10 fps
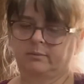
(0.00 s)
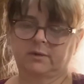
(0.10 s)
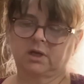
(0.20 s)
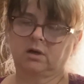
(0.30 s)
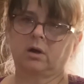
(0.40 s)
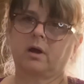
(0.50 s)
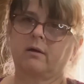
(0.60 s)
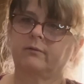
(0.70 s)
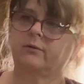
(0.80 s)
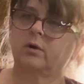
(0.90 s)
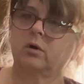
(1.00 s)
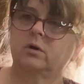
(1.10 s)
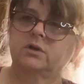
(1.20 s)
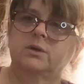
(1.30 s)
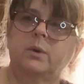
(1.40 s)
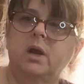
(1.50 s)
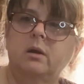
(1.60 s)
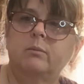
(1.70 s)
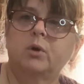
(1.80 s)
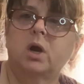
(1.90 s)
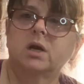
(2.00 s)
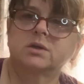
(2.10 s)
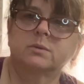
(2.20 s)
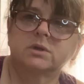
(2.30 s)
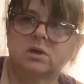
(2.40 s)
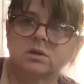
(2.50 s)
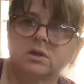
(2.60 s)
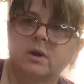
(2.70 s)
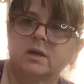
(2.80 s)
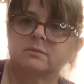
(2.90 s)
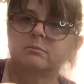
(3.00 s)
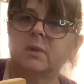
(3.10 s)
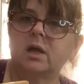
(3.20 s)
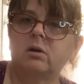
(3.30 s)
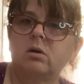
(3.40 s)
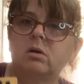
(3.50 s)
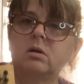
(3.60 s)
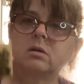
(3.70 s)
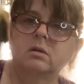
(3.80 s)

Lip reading: Then you have your suede brush, which also has metal.